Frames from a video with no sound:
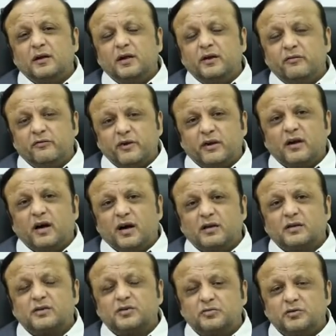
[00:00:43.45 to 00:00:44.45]
in
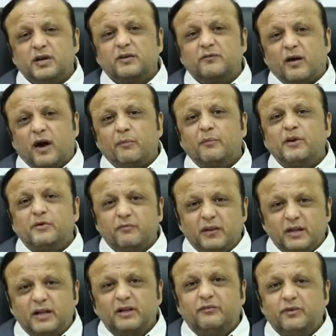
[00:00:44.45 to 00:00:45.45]
regard to the environment
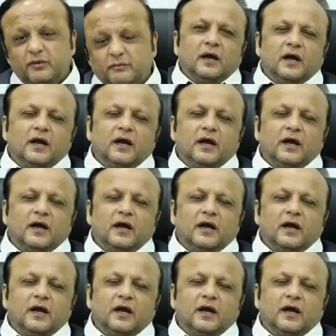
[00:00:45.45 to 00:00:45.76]
we live in.